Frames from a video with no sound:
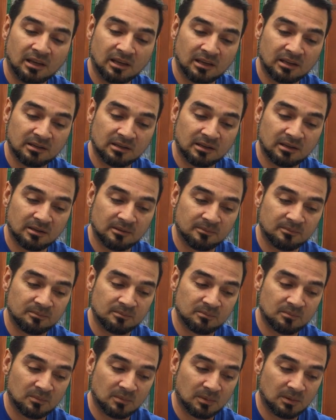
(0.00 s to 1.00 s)

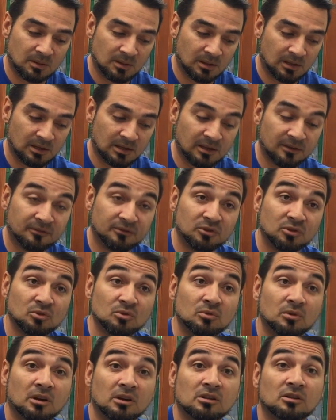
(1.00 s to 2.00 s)
and it gives
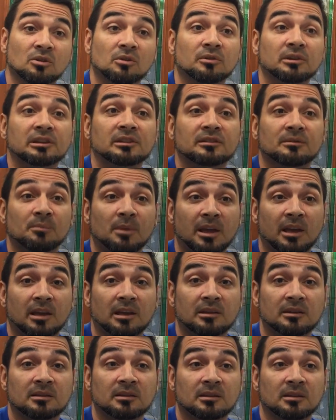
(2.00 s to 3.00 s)
you a chlorine
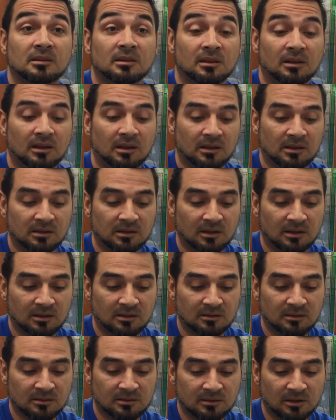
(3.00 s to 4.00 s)
demand
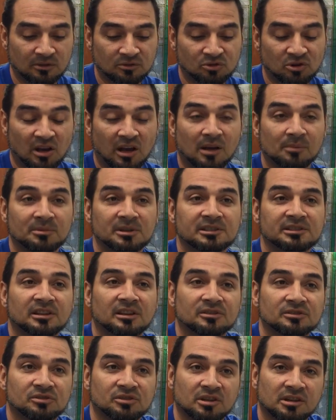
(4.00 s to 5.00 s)
and tells you how many
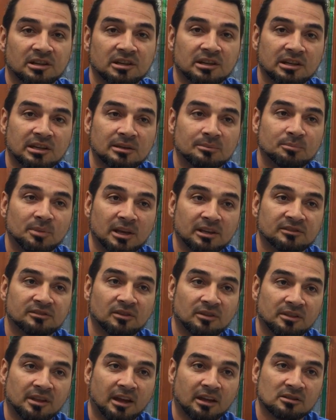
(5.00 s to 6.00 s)
cells you're going to need
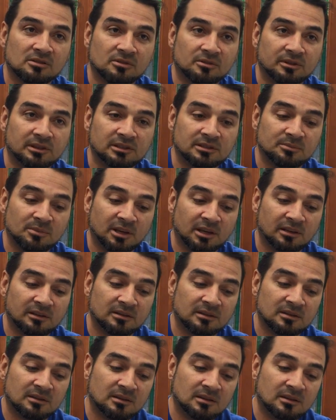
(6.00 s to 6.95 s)
based on that chlorine demand.